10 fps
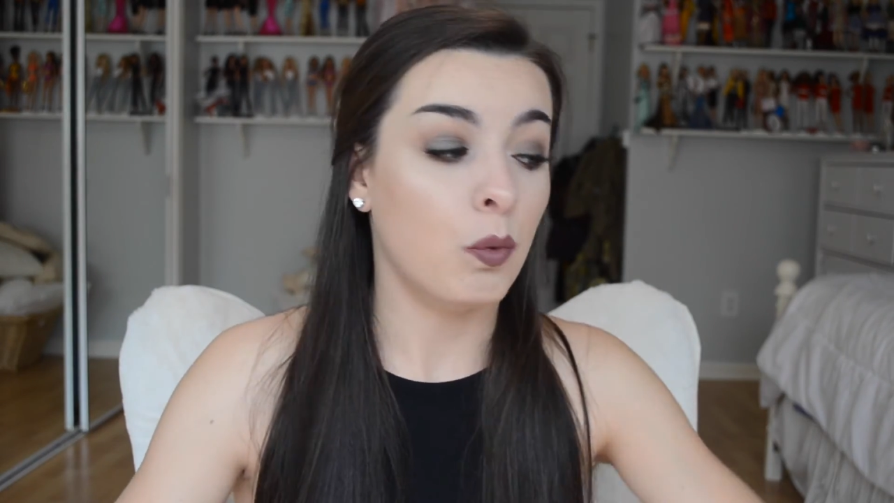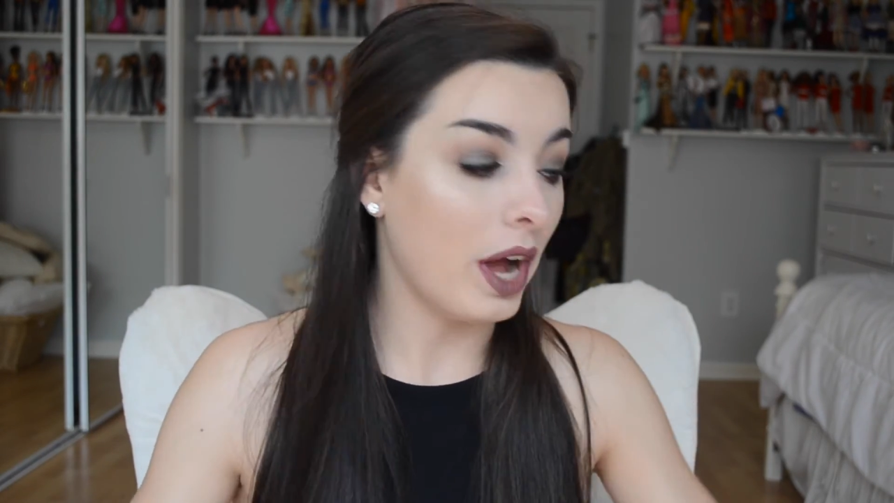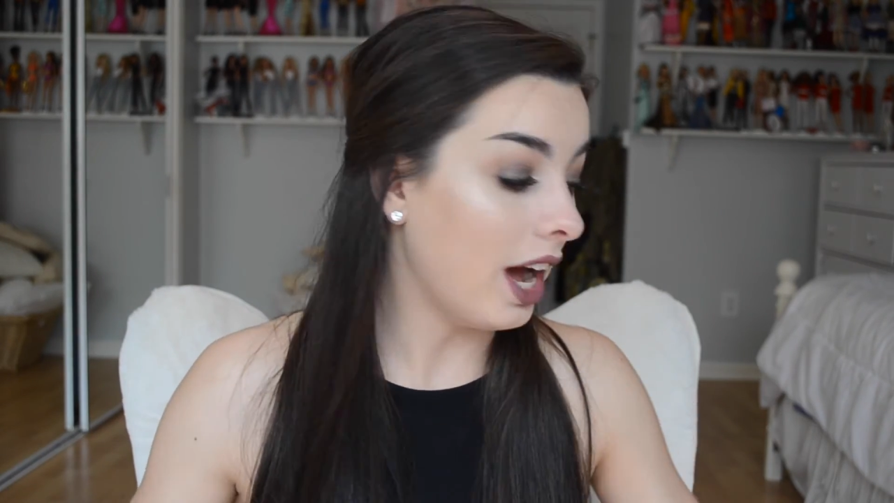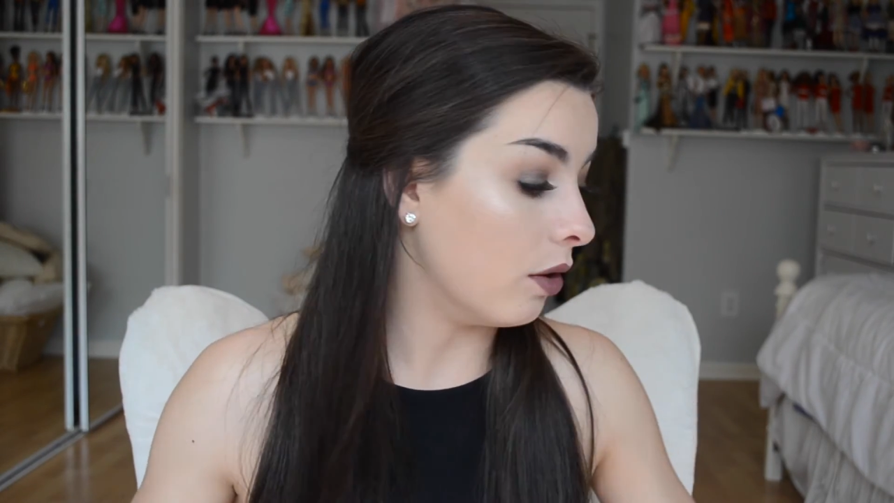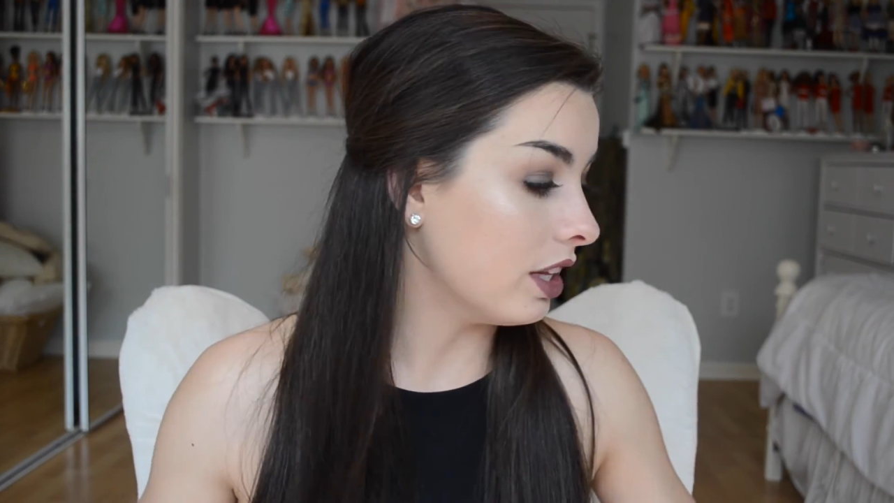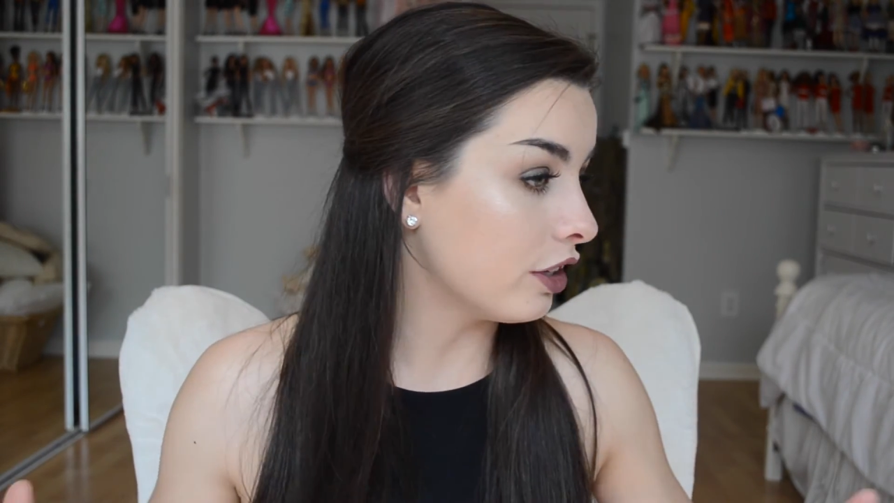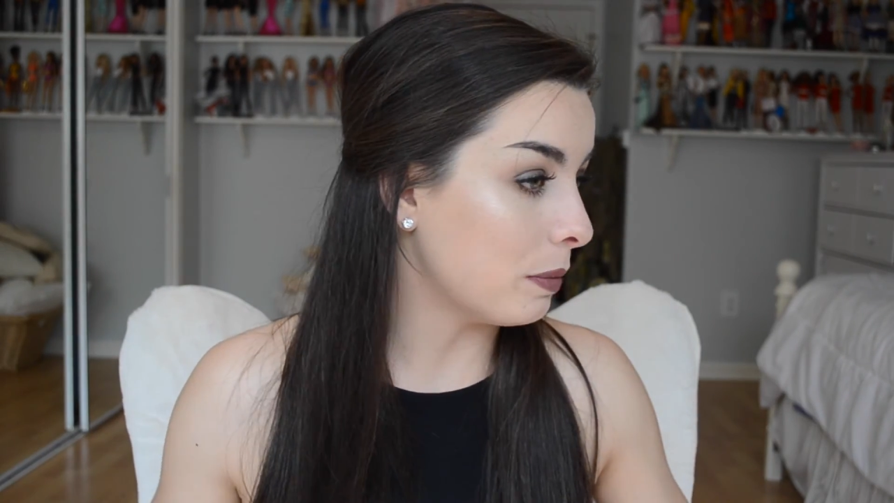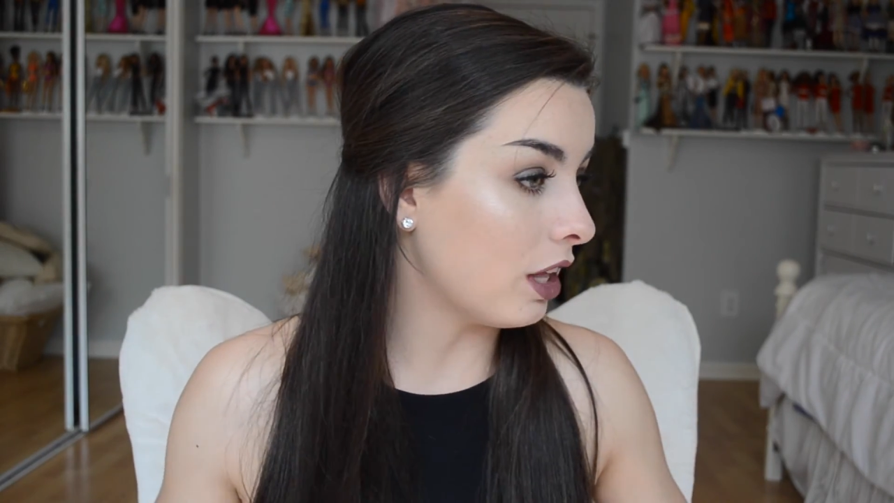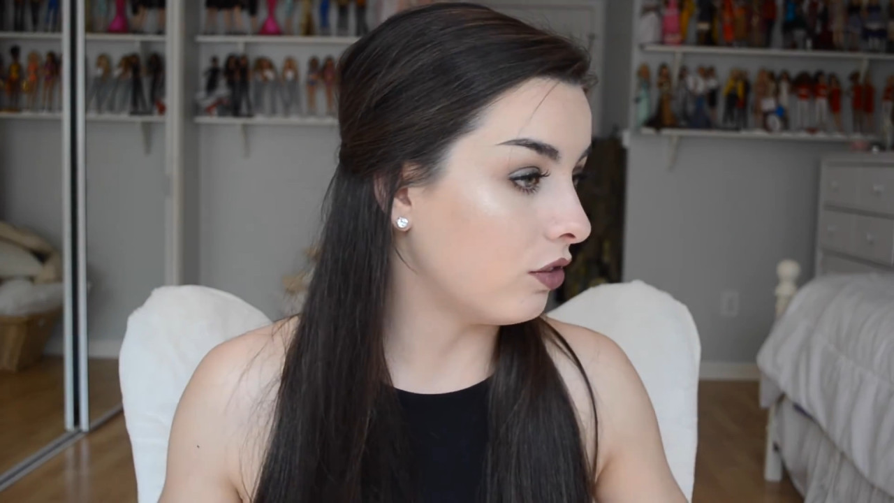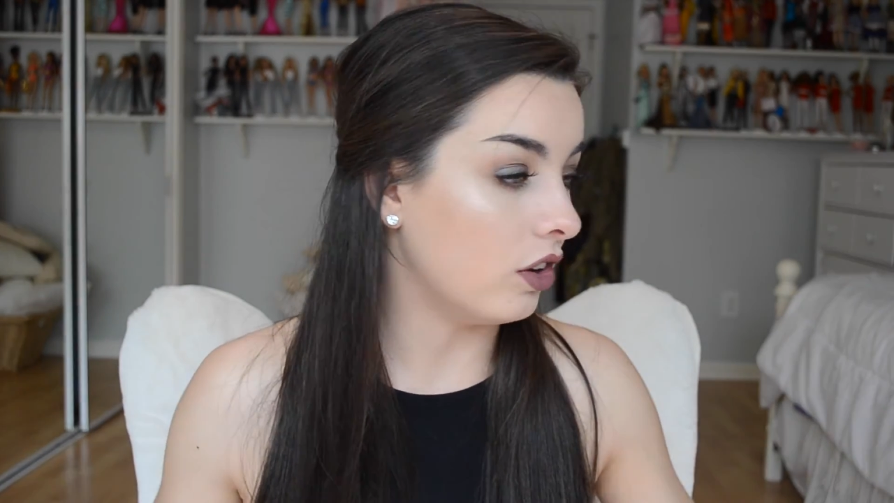Wow, that was a
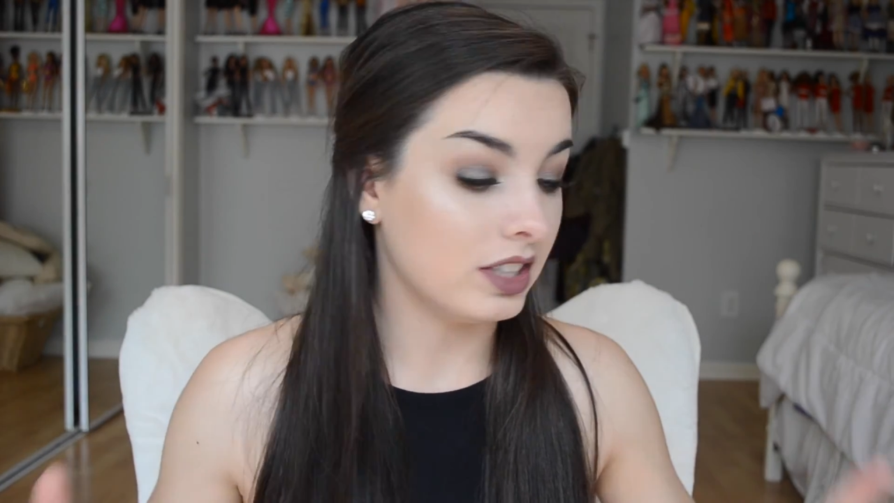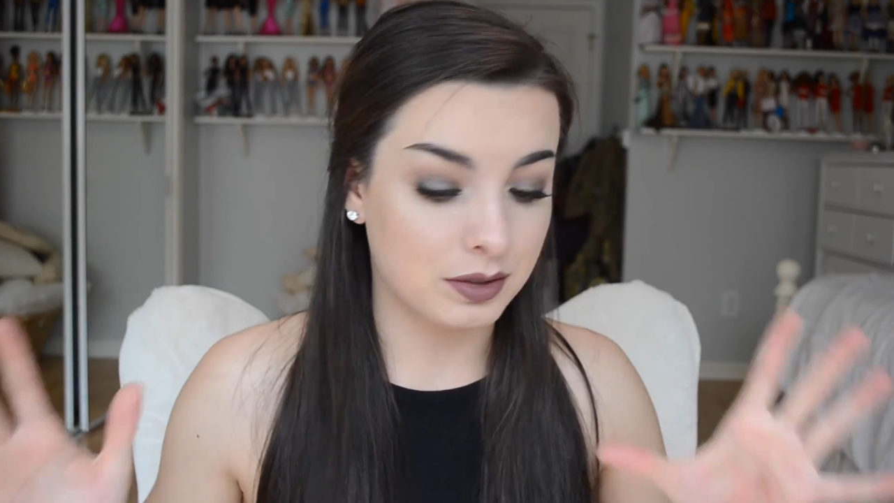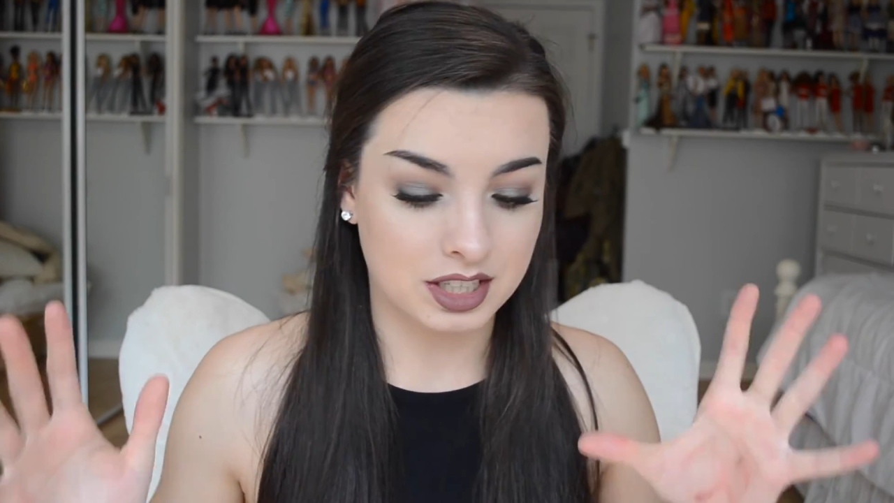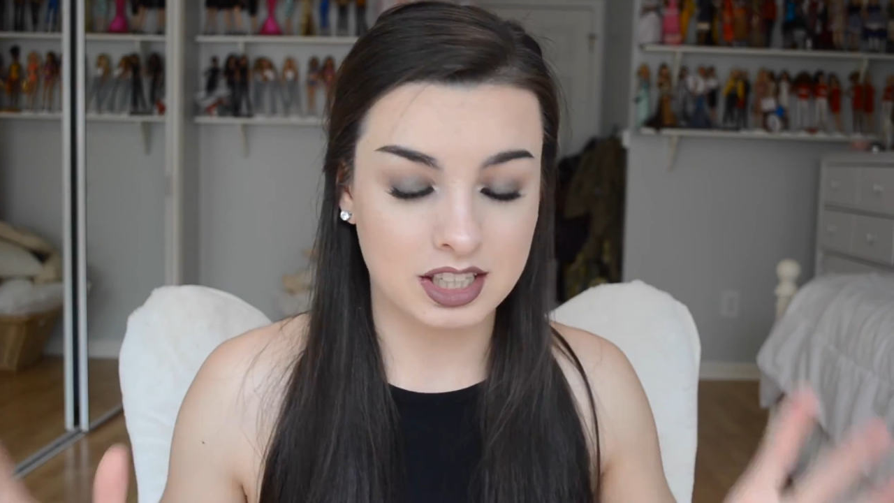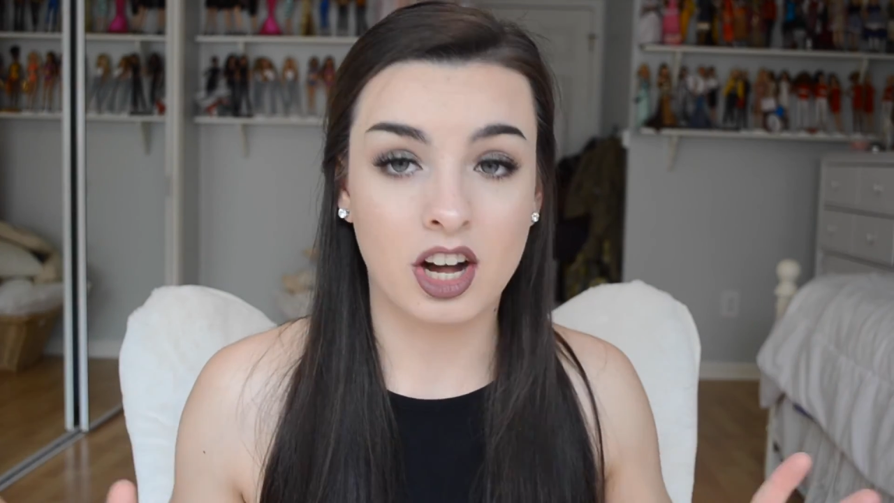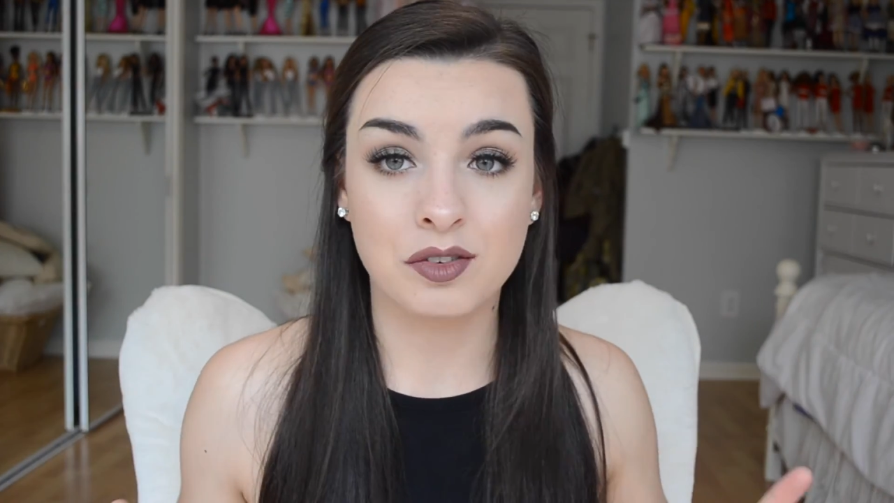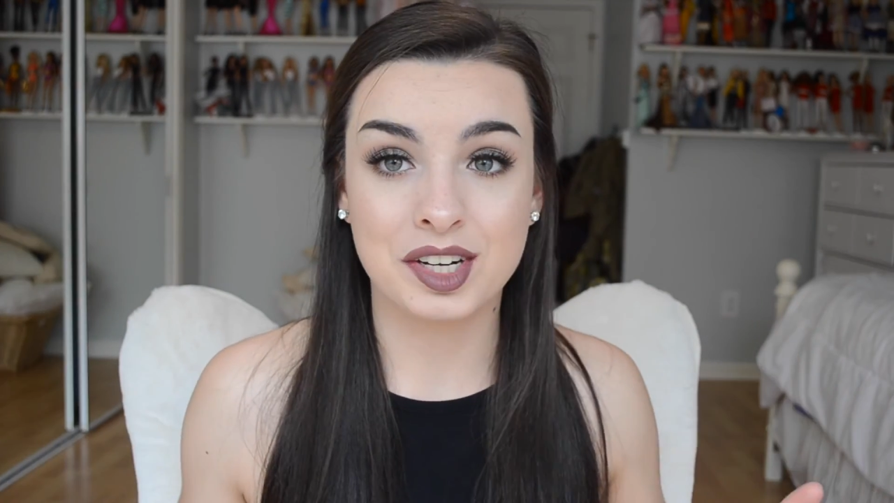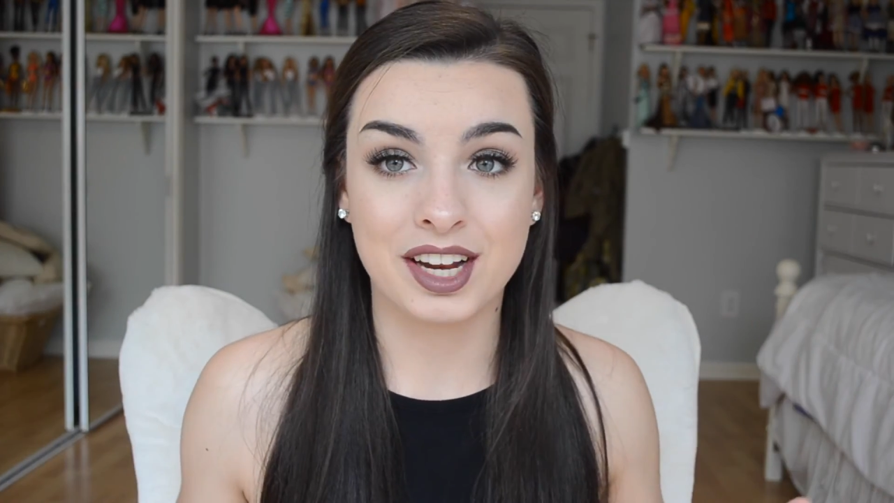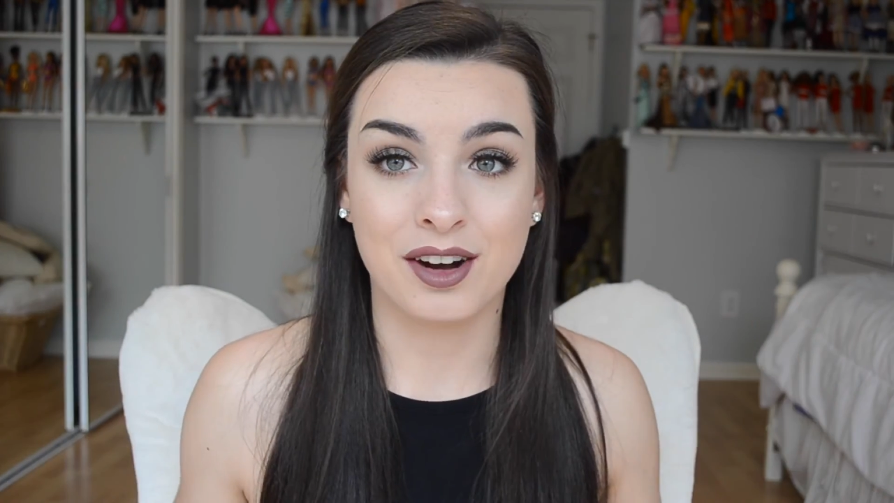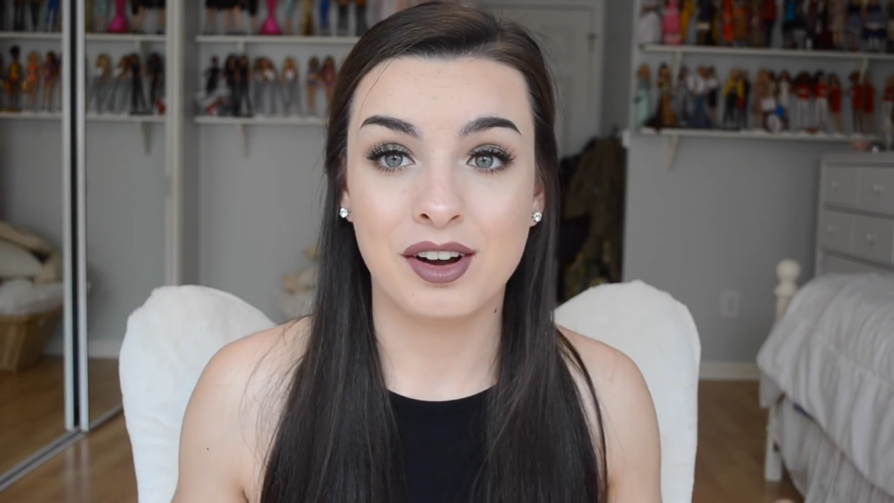mouthful. That was a long
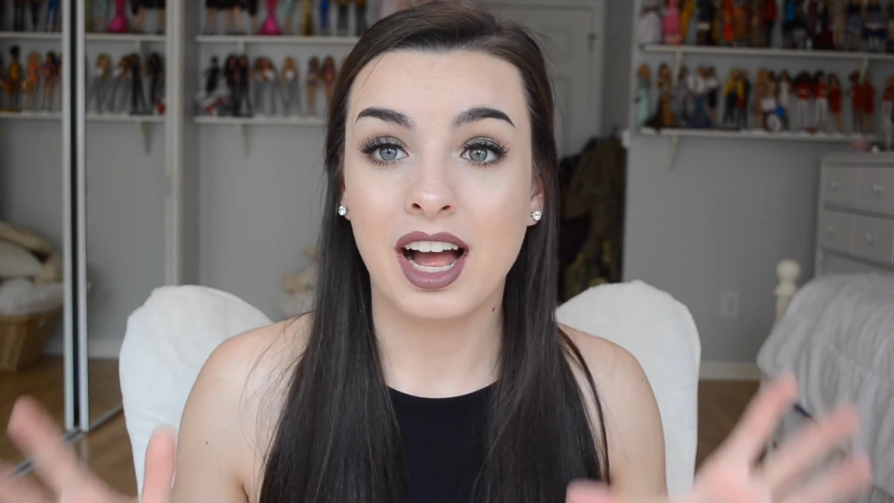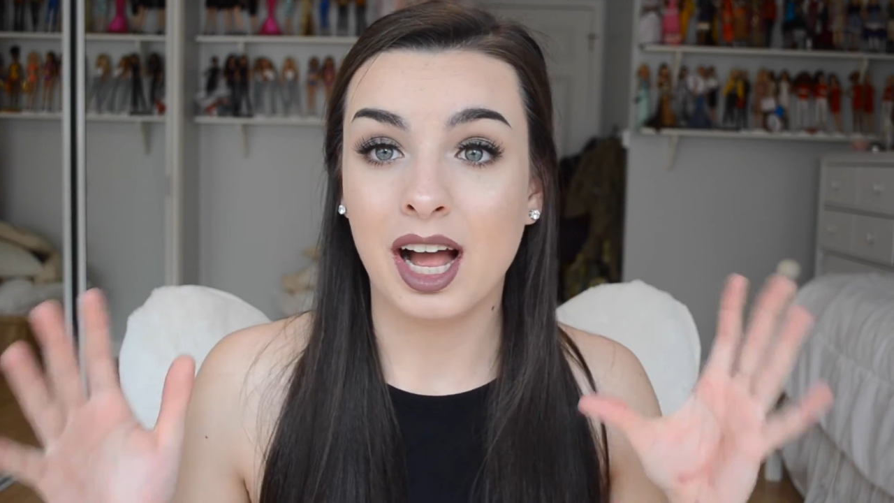video.